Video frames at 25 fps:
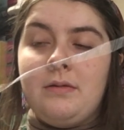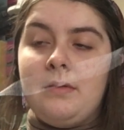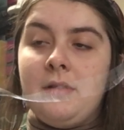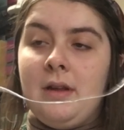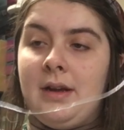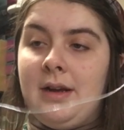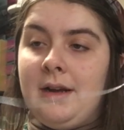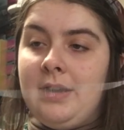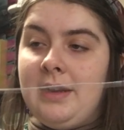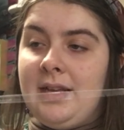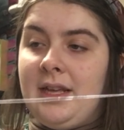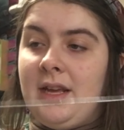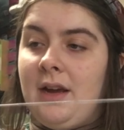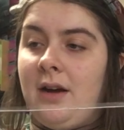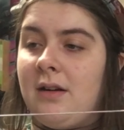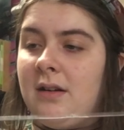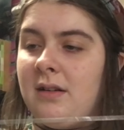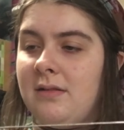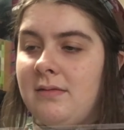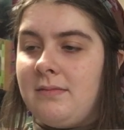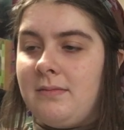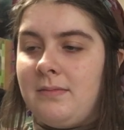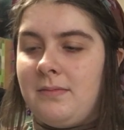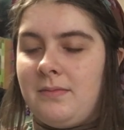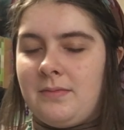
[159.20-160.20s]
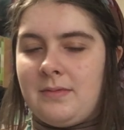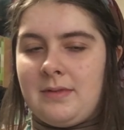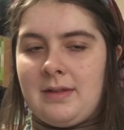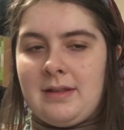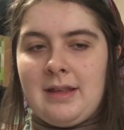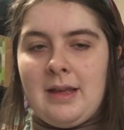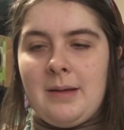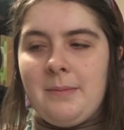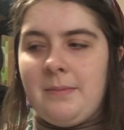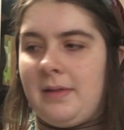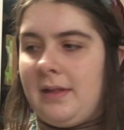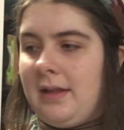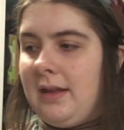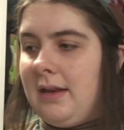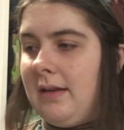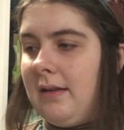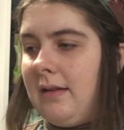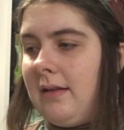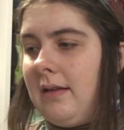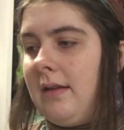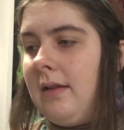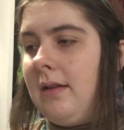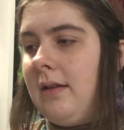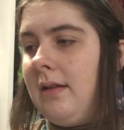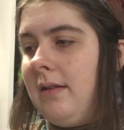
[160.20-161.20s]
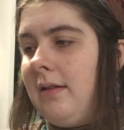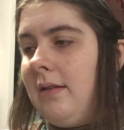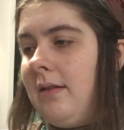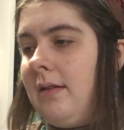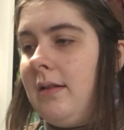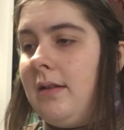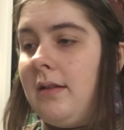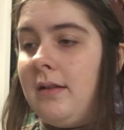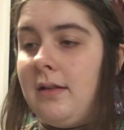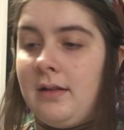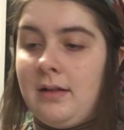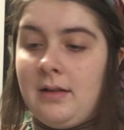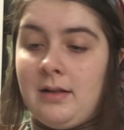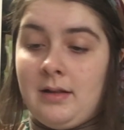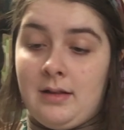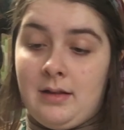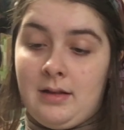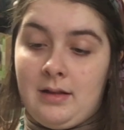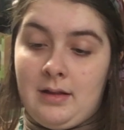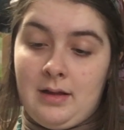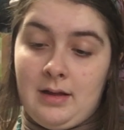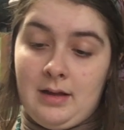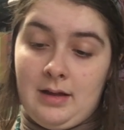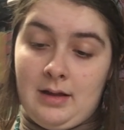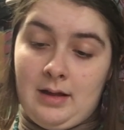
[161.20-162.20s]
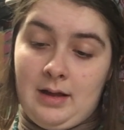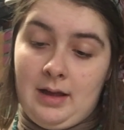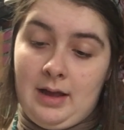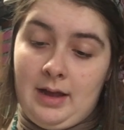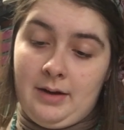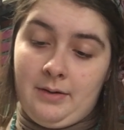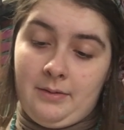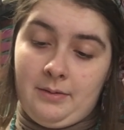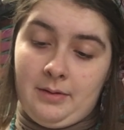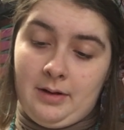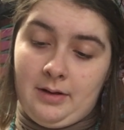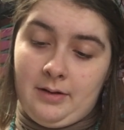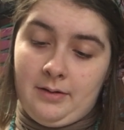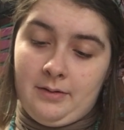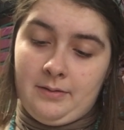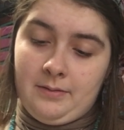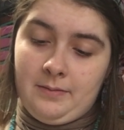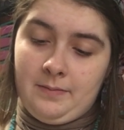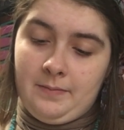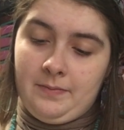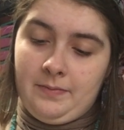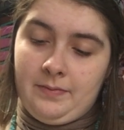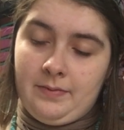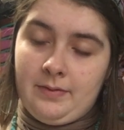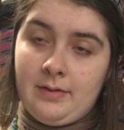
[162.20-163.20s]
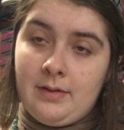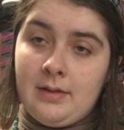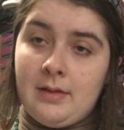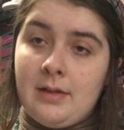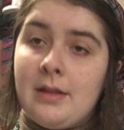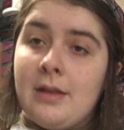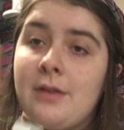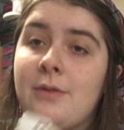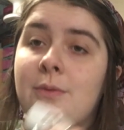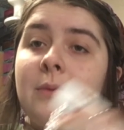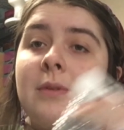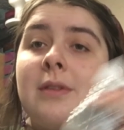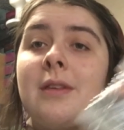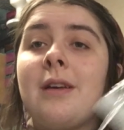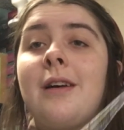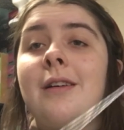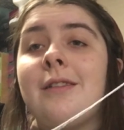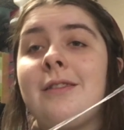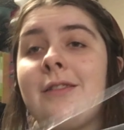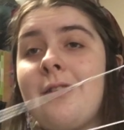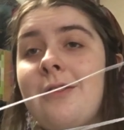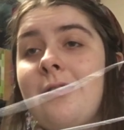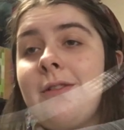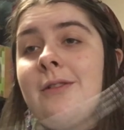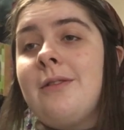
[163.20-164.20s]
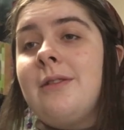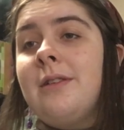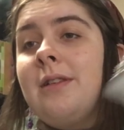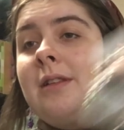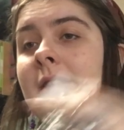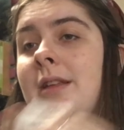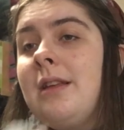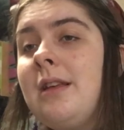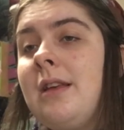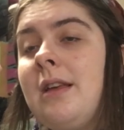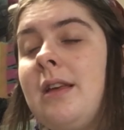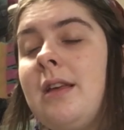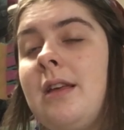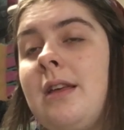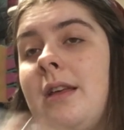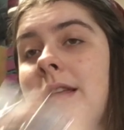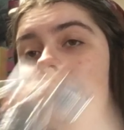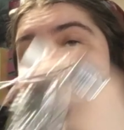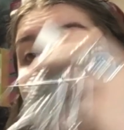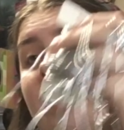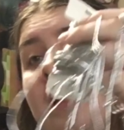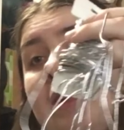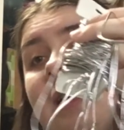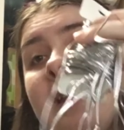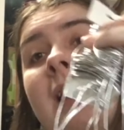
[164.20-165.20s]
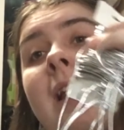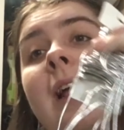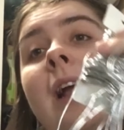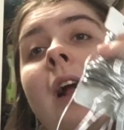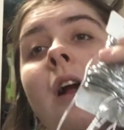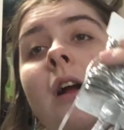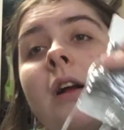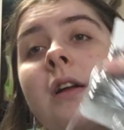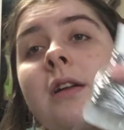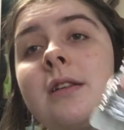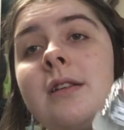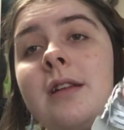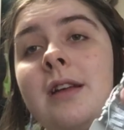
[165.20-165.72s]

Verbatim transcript: uh, yarn, something. I don't know. This was also in there.